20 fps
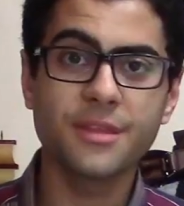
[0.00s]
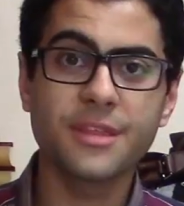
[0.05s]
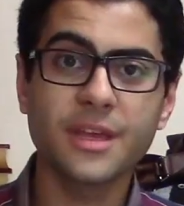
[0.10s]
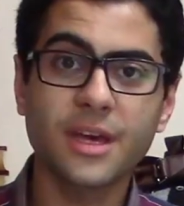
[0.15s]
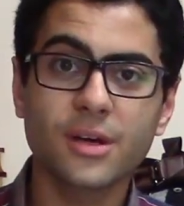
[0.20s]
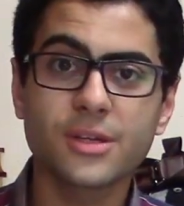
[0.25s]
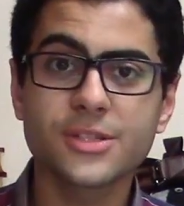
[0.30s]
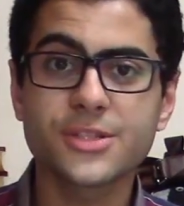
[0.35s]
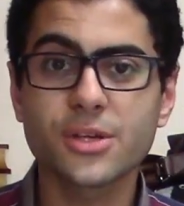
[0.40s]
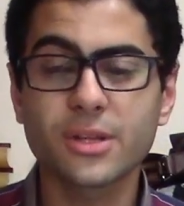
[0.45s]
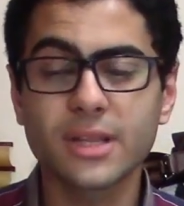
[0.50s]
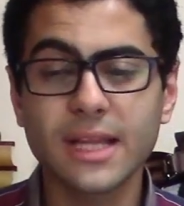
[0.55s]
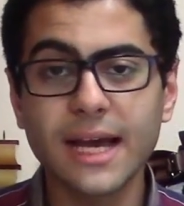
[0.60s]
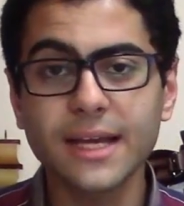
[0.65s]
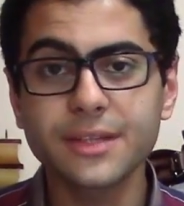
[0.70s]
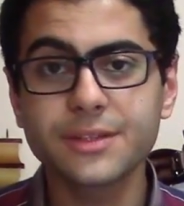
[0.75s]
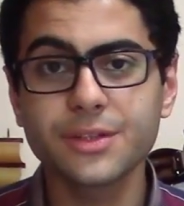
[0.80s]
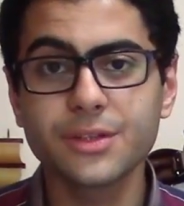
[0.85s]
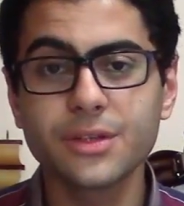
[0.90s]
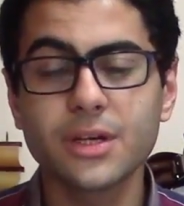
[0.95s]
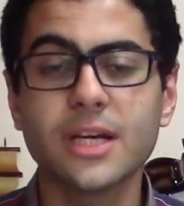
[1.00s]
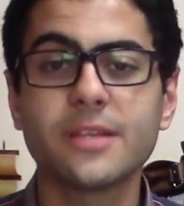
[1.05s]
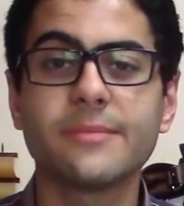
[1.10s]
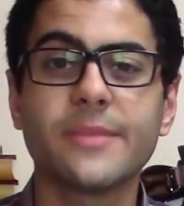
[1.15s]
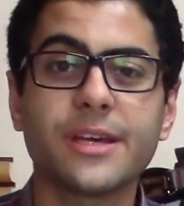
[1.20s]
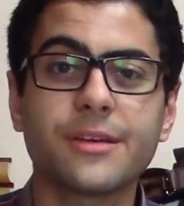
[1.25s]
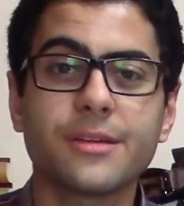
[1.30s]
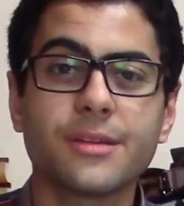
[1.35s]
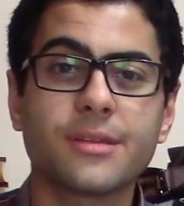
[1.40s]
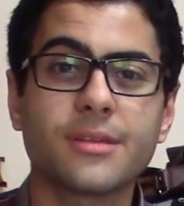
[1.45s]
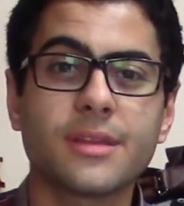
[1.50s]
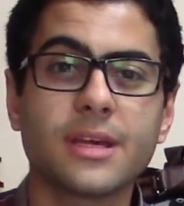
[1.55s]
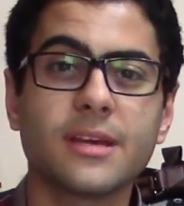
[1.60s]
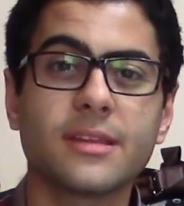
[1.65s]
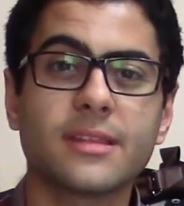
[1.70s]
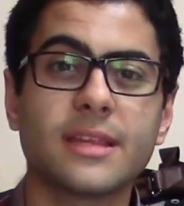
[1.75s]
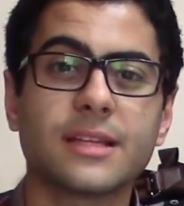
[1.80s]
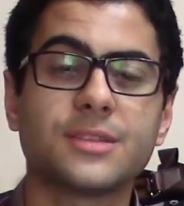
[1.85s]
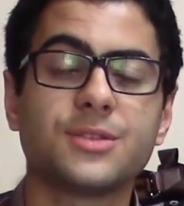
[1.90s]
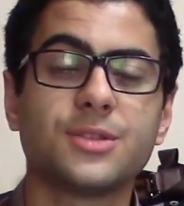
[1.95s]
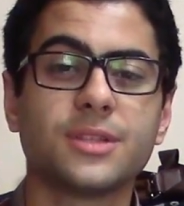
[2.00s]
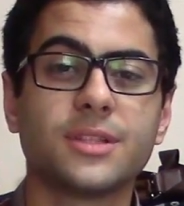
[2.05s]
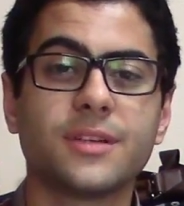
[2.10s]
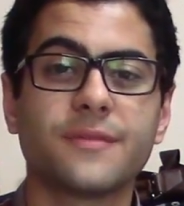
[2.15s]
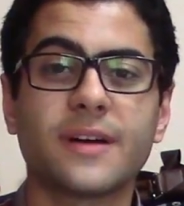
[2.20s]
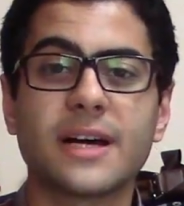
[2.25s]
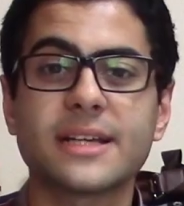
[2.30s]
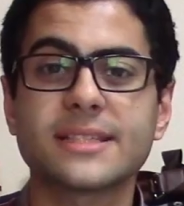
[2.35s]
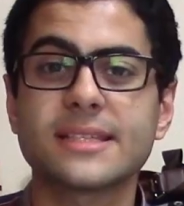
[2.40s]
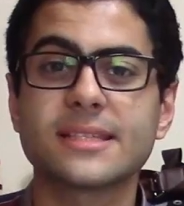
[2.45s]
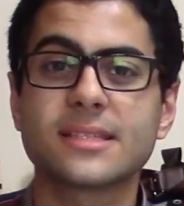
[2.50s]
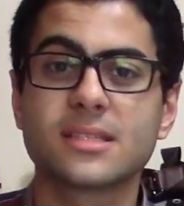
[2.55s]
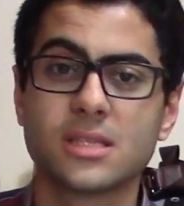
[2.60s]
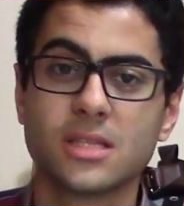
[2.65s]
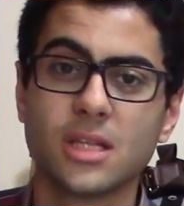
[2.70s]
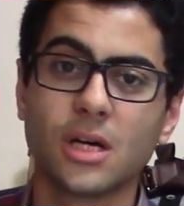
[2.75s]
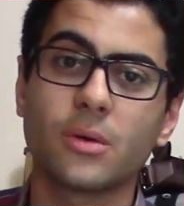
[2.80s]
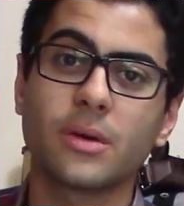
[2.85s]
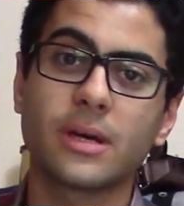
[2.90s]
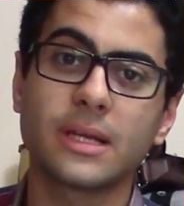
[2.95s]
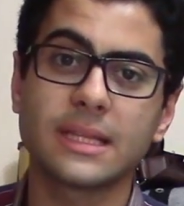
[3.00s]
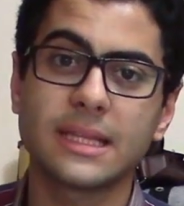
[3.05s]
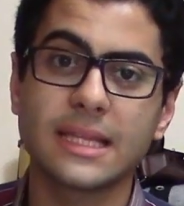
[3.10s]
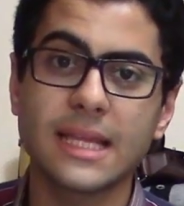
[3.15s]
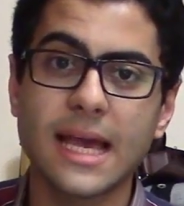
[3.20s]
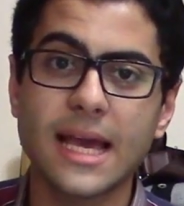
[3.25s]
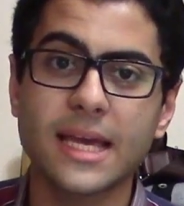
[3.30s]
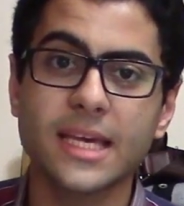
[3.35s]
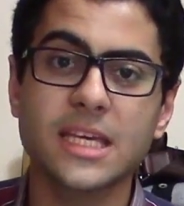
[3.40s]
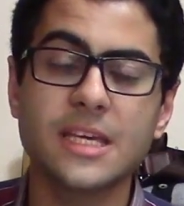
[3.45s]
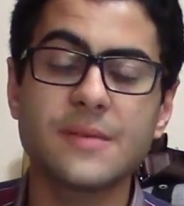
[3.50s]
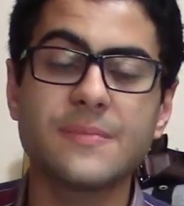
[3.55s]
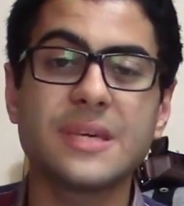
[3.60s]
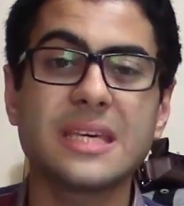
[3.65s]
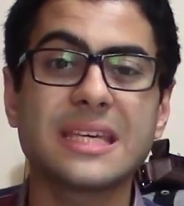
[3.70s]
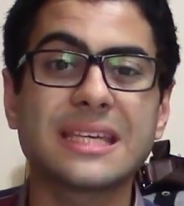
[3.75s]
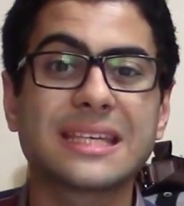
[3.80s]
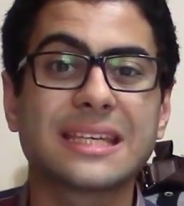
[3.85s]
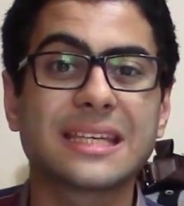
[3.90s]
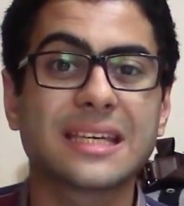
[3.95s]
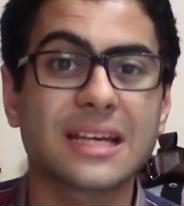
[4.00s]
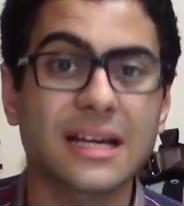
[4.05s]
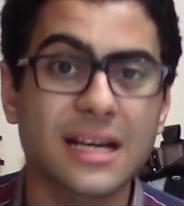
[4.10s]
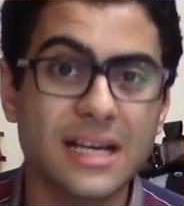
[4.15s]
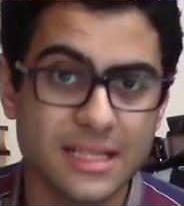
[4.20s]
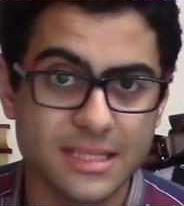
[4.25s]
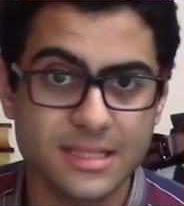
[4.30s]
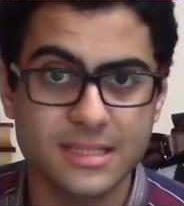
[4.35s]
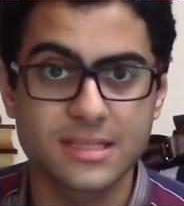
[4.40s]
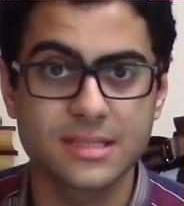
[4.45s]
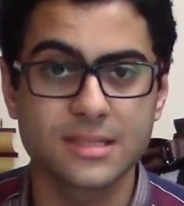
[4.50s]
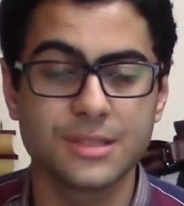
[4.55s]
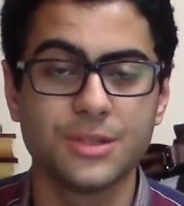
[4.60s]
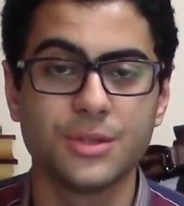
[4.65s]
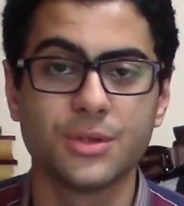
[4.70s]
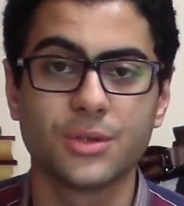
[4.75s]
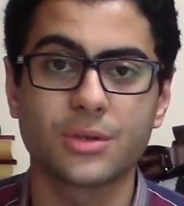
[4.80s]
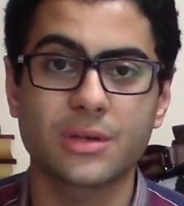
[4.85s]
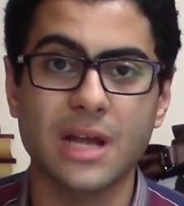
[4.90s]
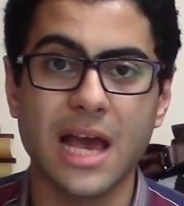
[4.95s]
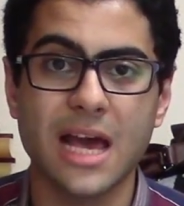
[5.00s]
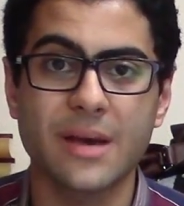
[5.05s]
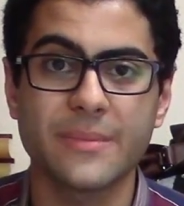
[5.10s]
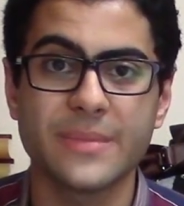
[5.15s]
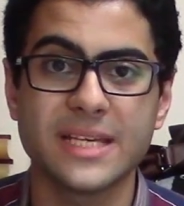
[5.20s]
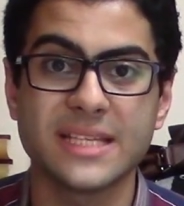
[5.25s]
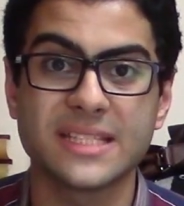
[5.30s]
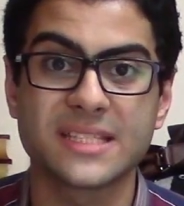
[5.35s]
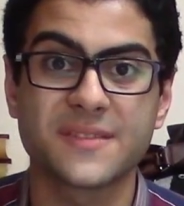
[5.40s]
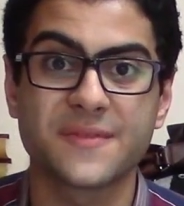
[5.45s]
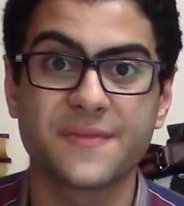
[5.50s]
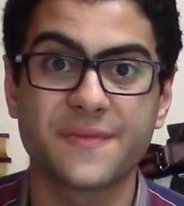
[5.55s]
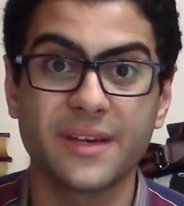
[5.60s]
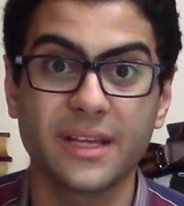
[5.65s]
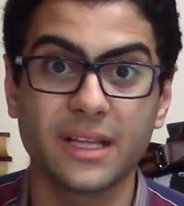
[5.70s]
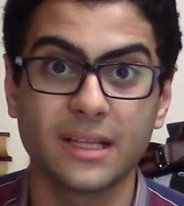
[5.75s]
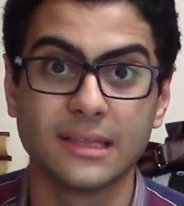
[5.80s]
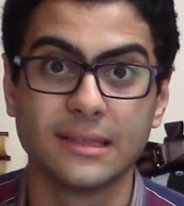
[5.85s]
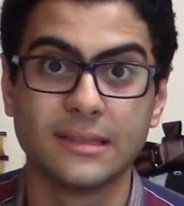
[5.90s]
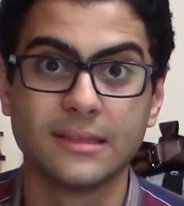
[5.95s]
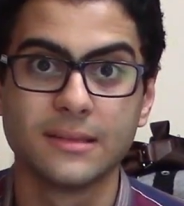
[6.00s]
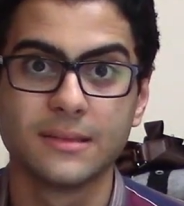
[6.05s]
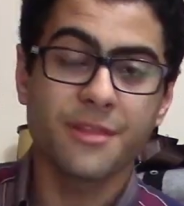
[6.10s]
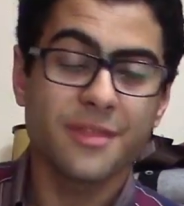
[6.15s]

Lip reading: They also lie to you and make you think that your device is slow and laggy because your RAM is filled.